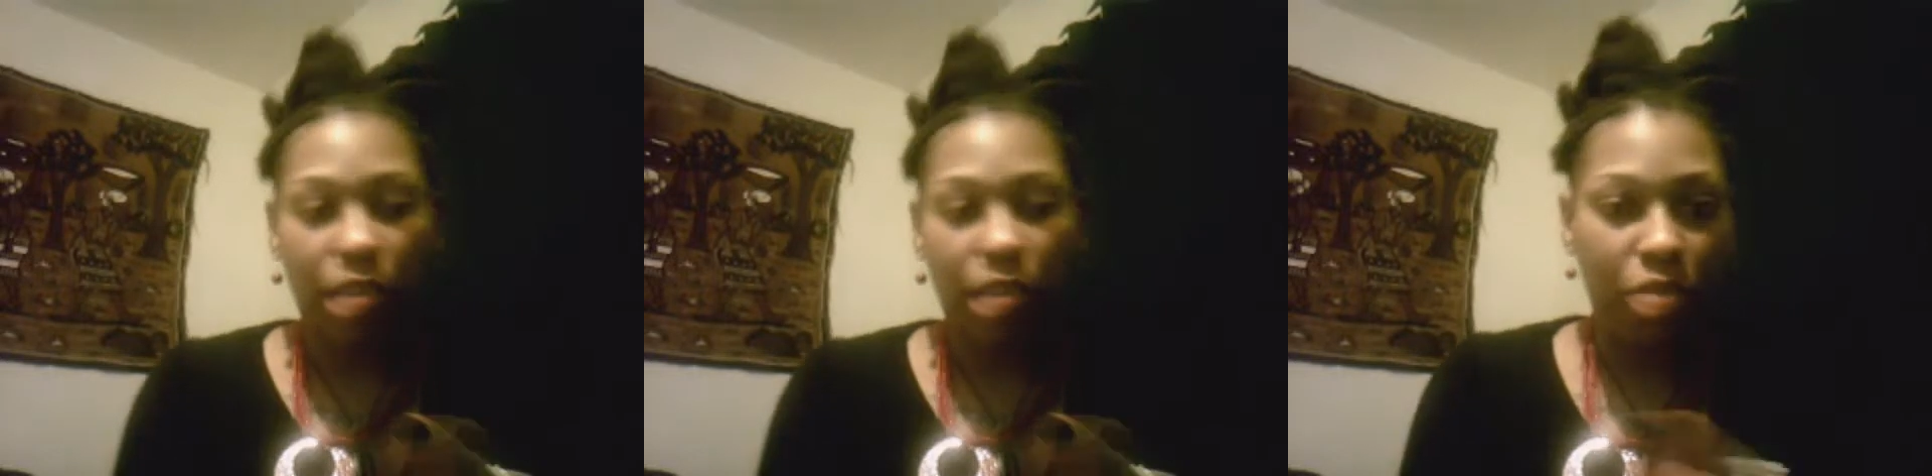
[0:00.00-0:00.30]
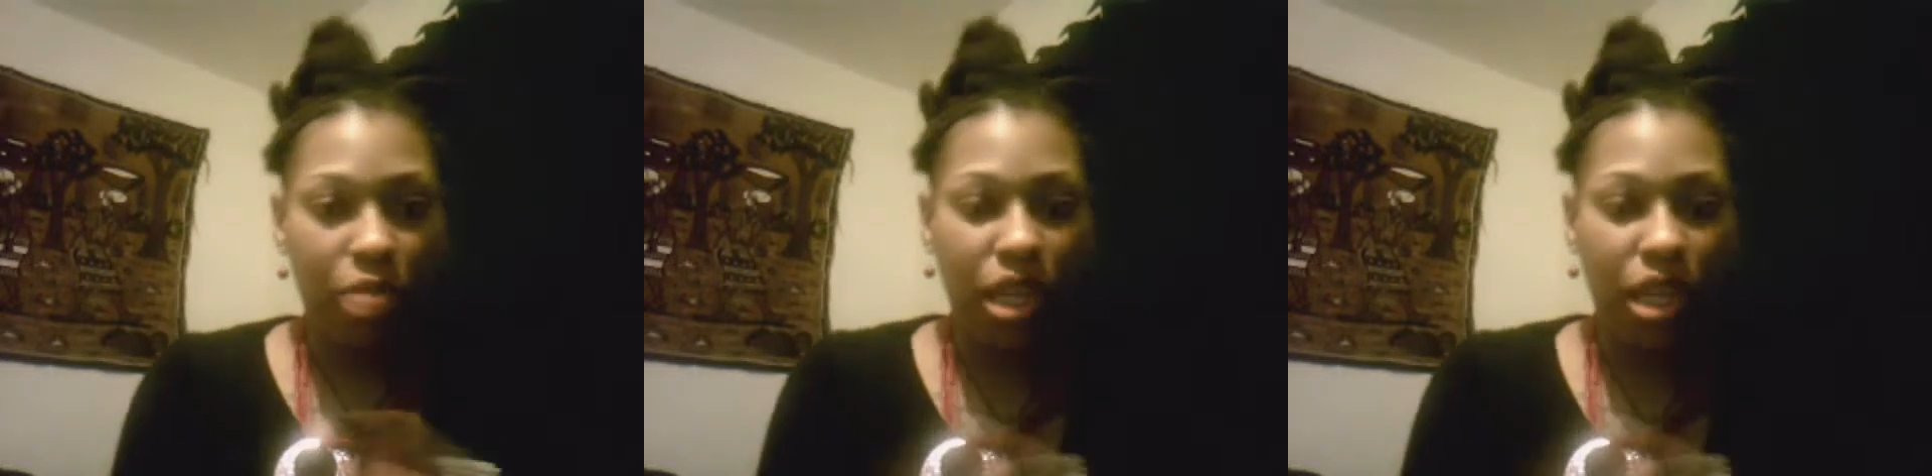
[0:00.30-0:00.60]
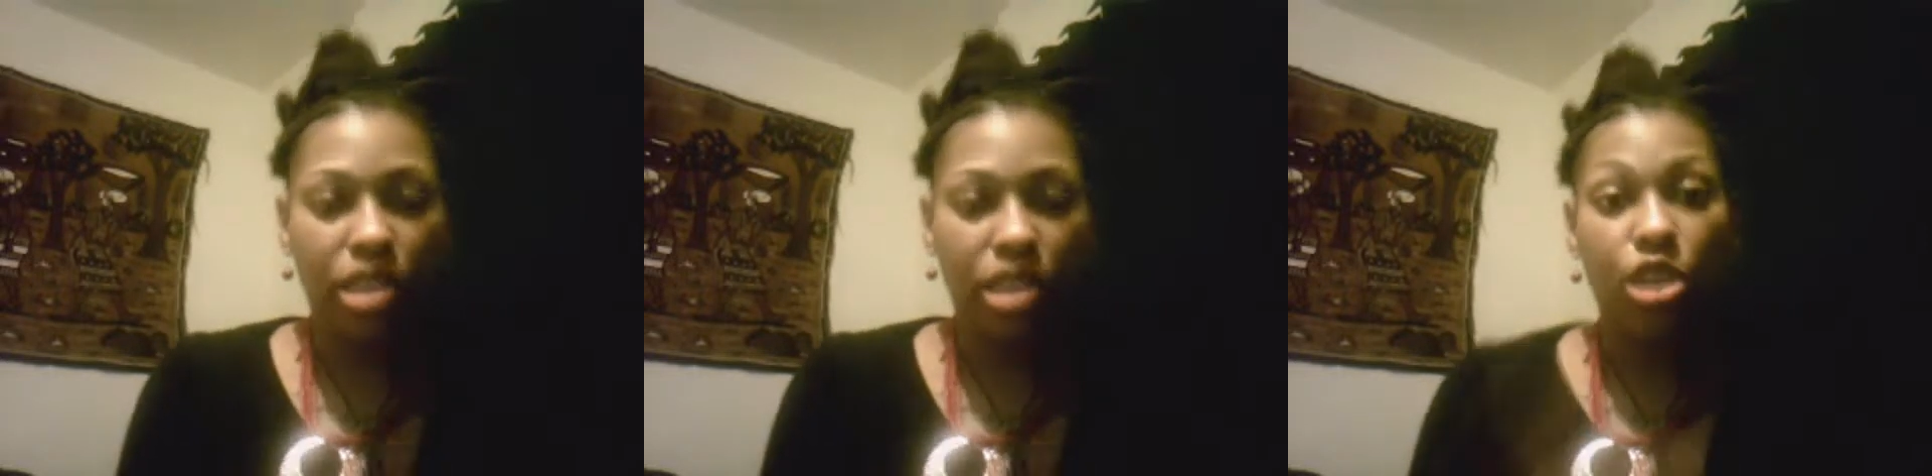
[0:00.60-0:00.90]
for me to get
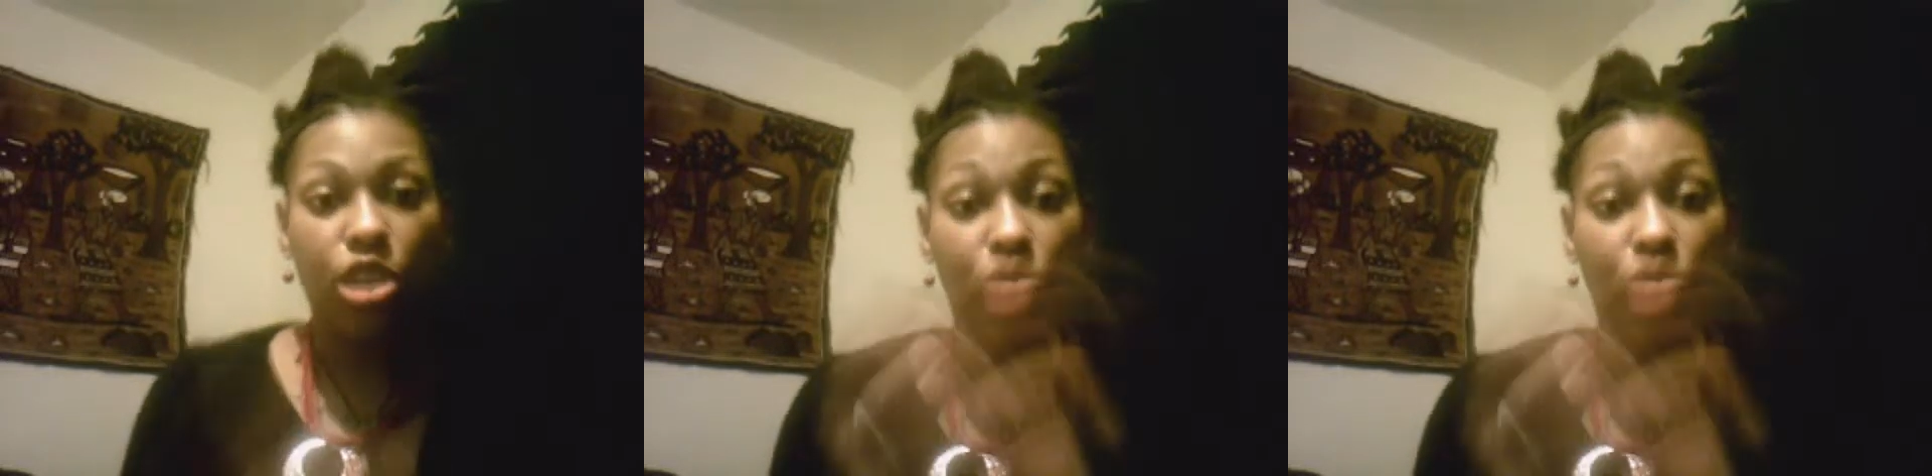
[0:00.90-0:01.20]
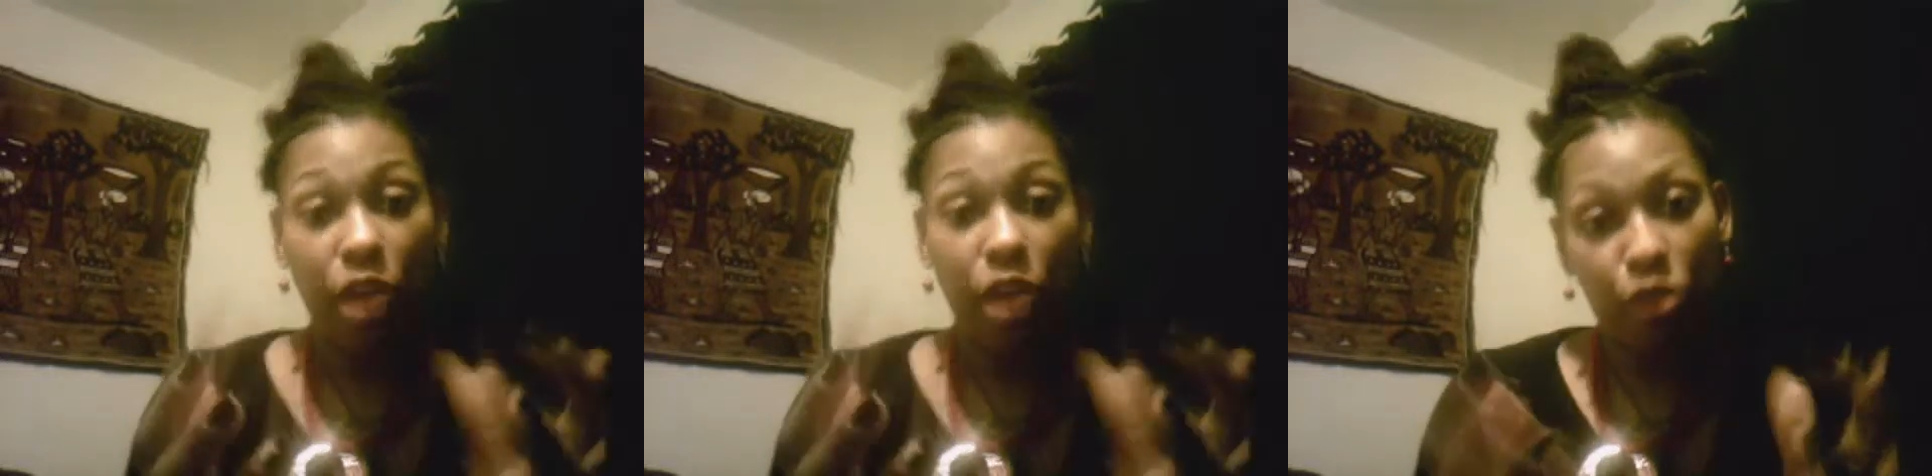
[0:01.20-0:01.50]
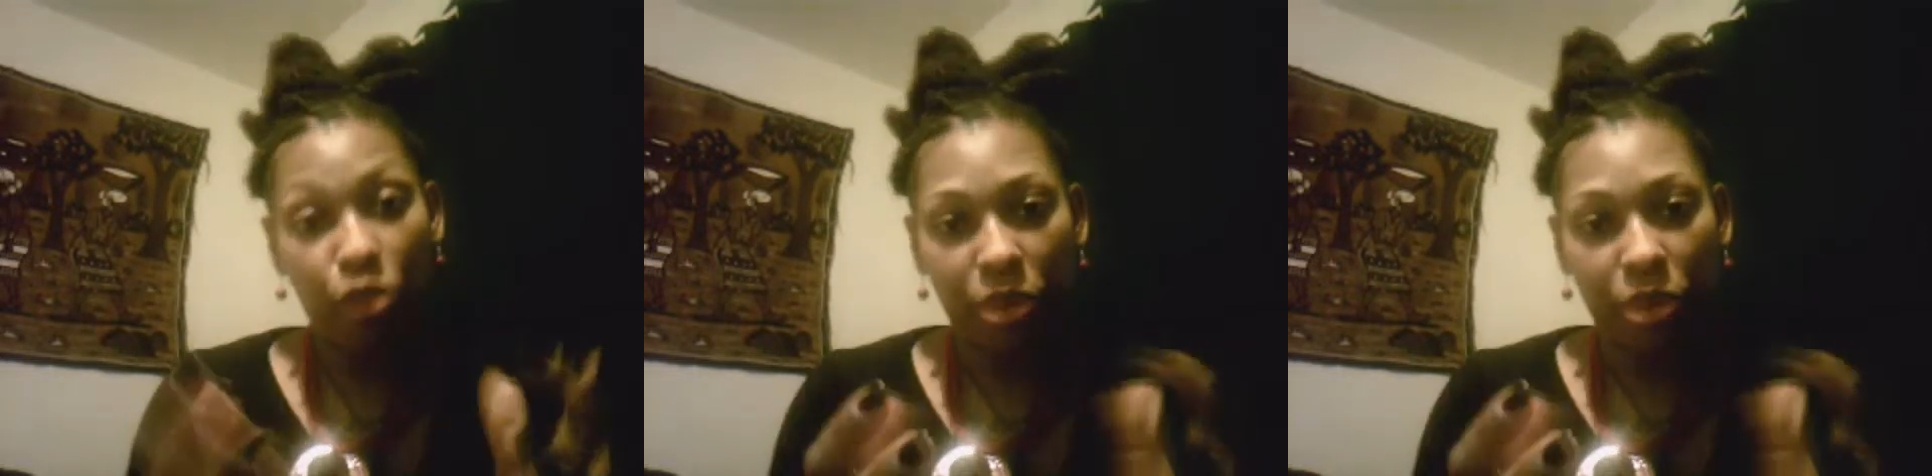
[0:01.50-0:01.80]
in. So
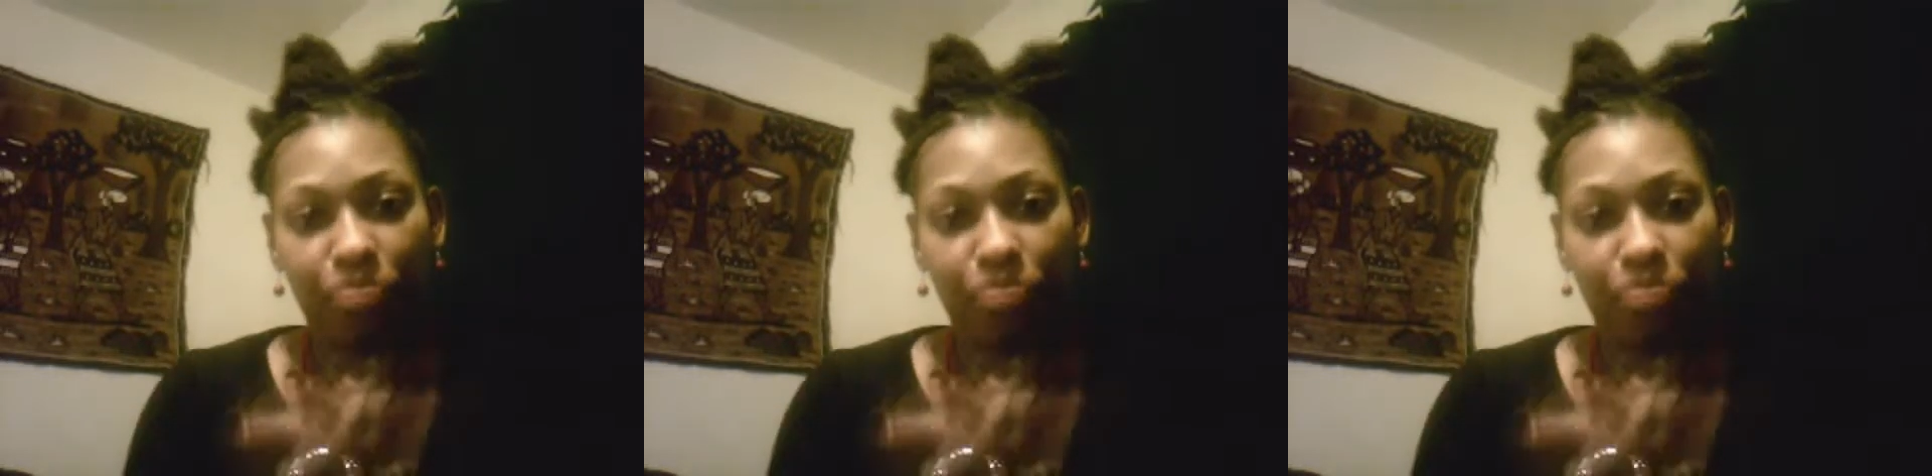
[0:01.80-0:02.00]
therefore,